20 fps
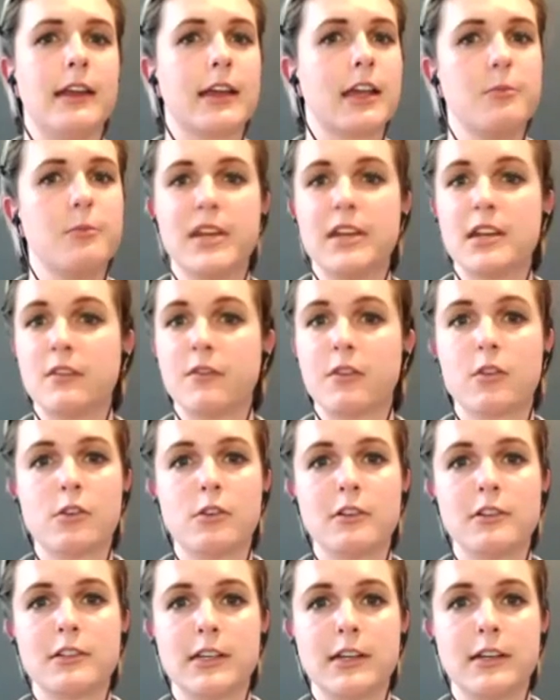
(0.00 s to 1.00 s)
it can be
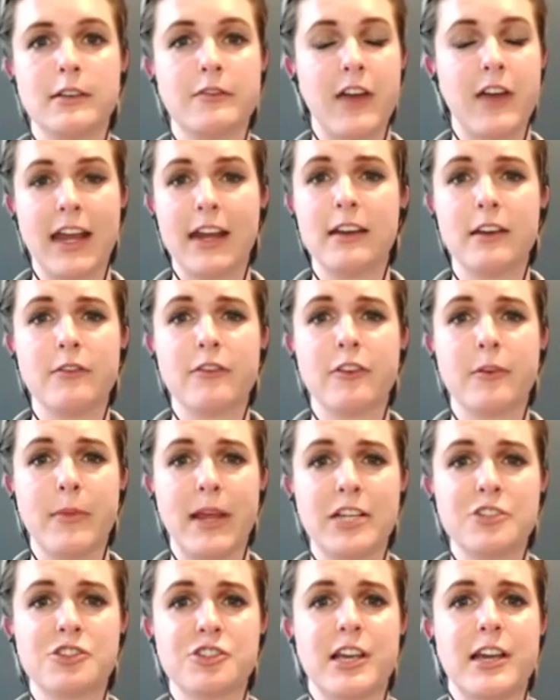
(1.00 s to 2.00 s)
difficult to find
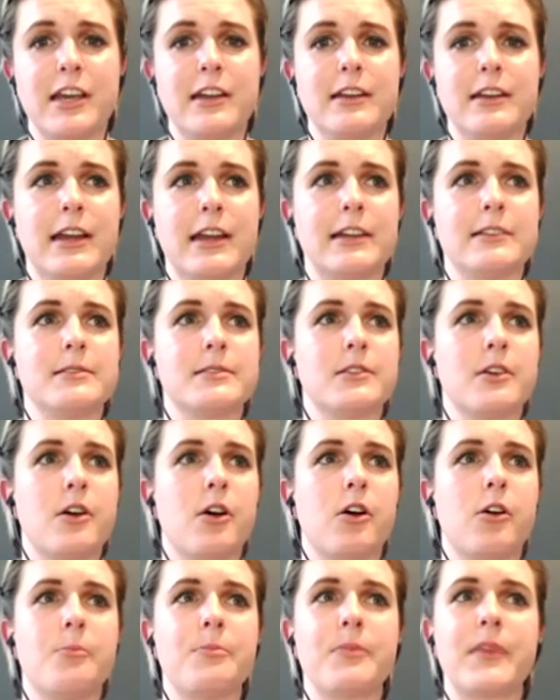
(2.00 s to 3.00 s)
information. And
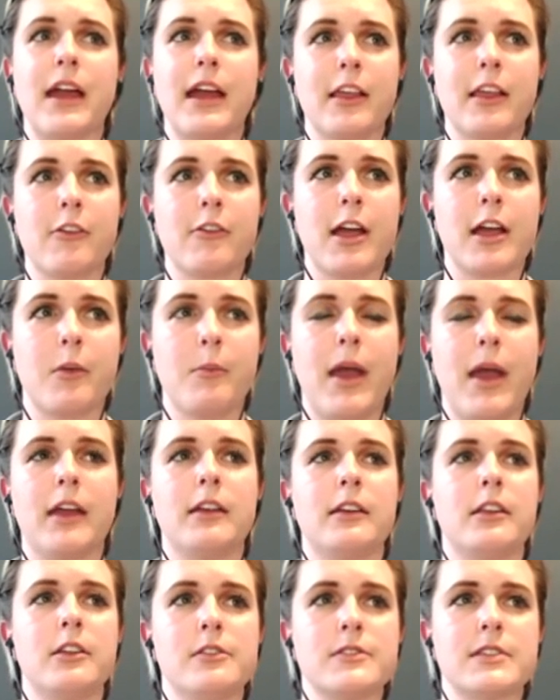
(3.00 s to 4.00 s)
so highly
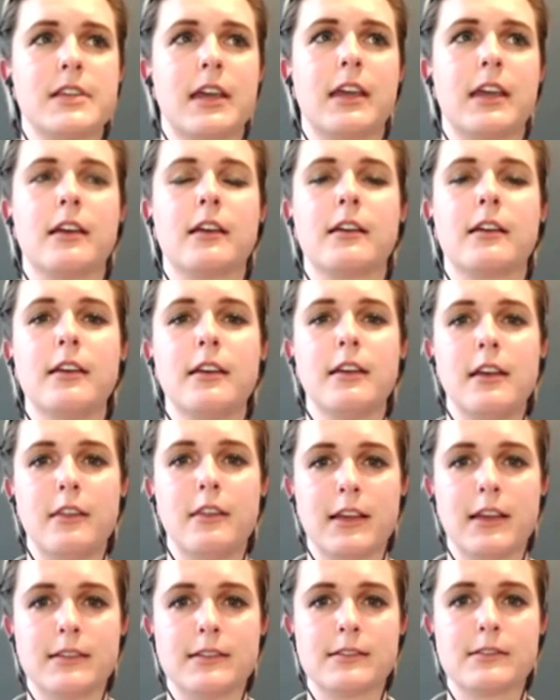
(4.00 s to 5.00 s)
recommend using
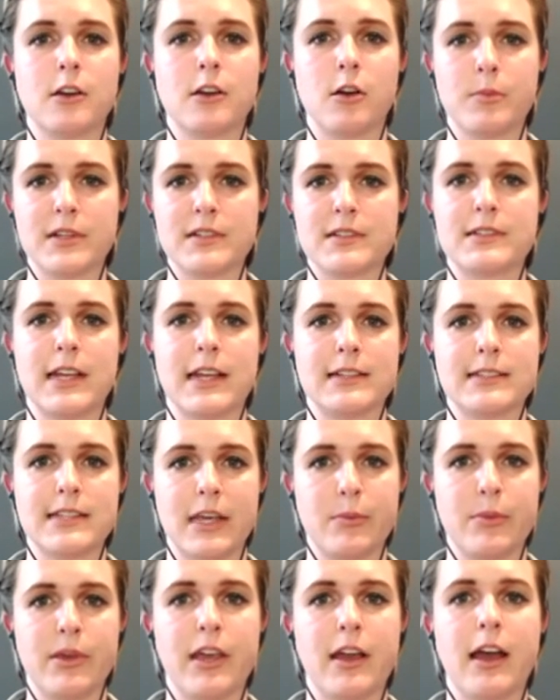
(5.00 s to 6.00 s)
this Open States A
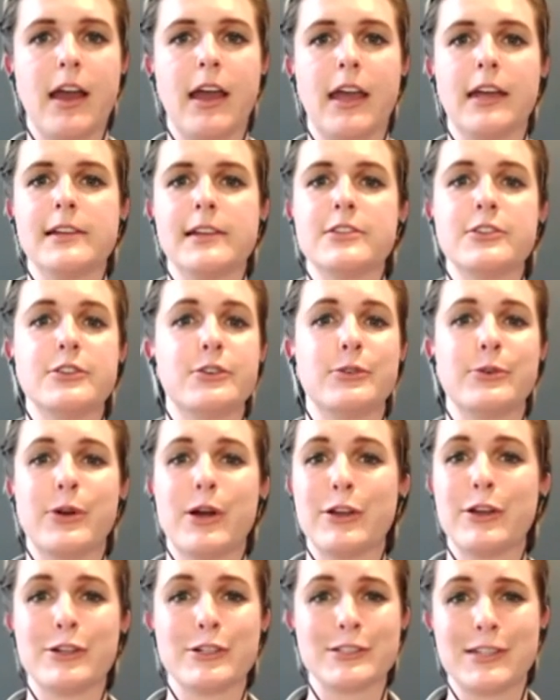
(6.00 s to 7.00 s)
P I to
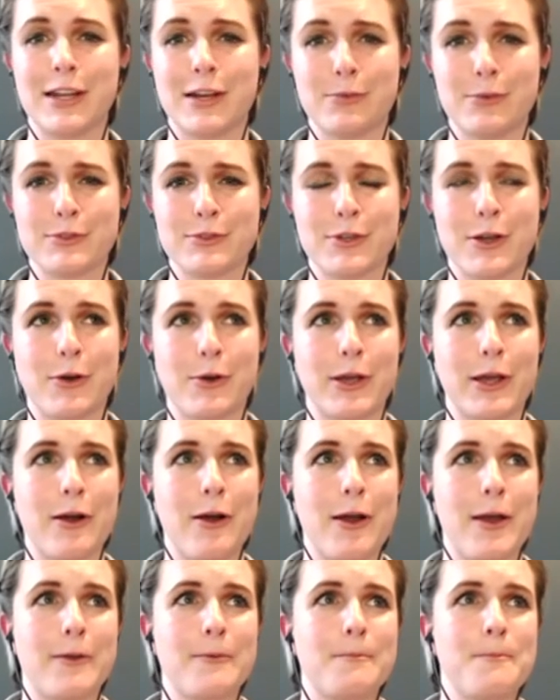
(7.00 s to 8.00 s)
understand what's going
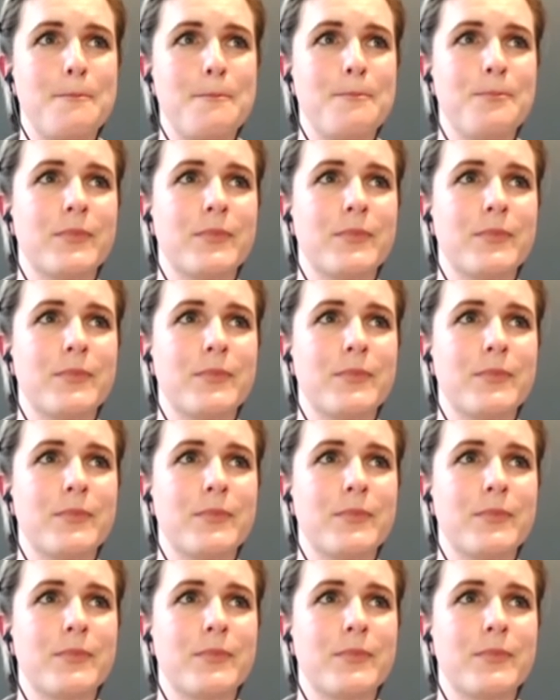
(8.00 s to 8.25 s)
on.